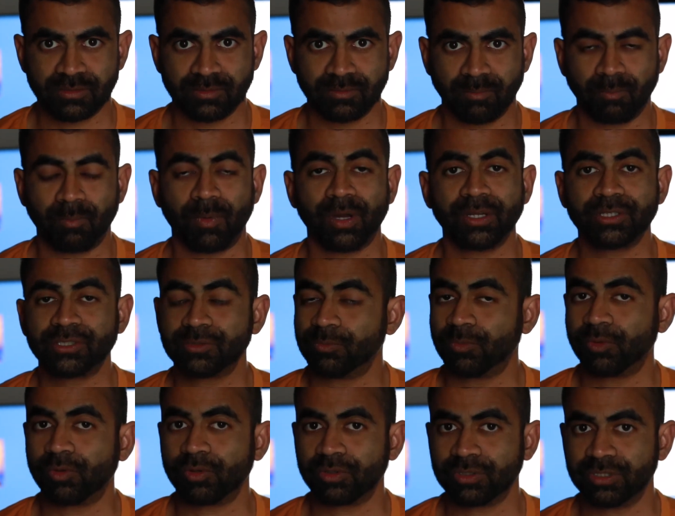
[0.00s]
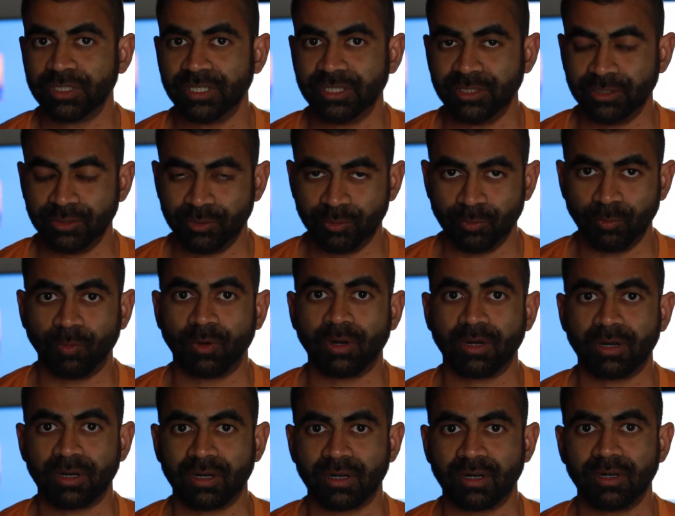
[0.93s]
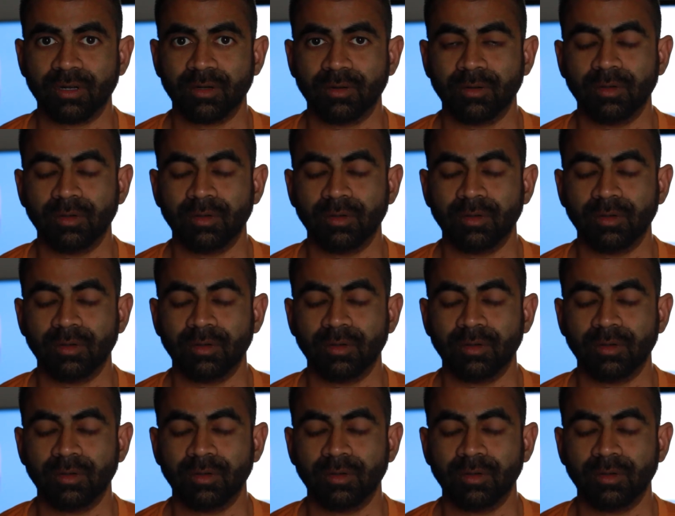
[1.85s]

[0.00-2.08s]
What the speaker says: much more than you were